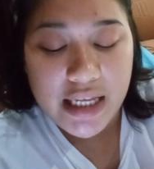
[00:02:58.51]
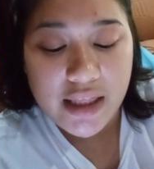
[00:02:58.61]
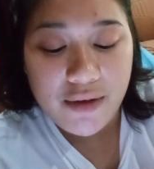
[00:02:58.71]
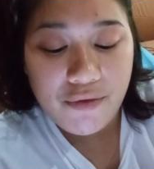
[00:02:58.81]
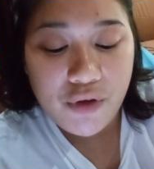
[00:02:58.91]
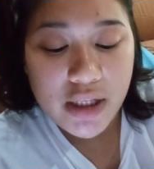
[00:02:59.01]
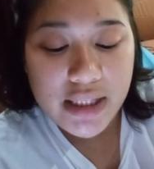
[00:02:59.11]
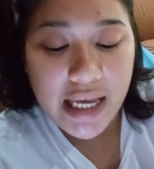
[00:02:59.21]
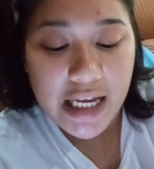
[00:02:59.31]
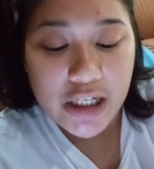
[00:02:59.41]
in
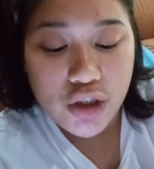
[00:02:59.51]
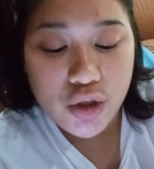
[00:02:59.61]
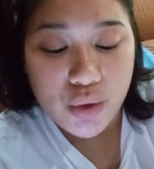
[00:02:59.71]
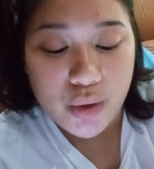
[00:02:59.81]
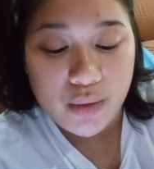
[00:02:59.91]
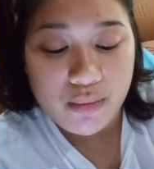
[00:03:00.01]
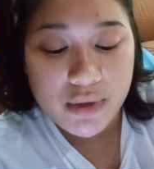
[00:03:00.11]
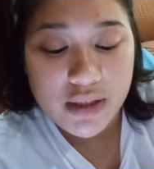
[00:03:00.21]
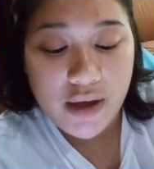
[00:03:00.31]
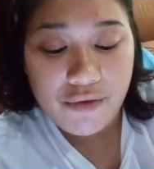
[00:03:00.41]
different age
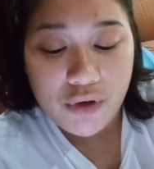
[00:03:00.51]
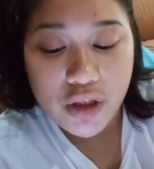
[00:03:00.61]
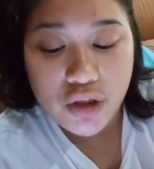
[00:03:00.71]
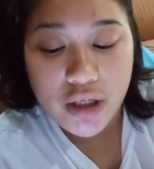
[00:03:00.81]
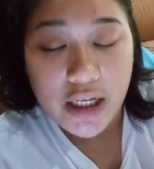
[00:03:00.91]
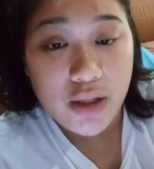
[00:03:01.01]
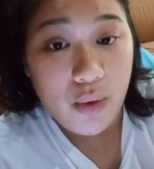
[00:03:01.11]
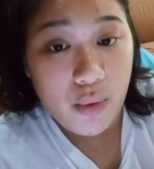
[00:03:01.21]
groups differentiate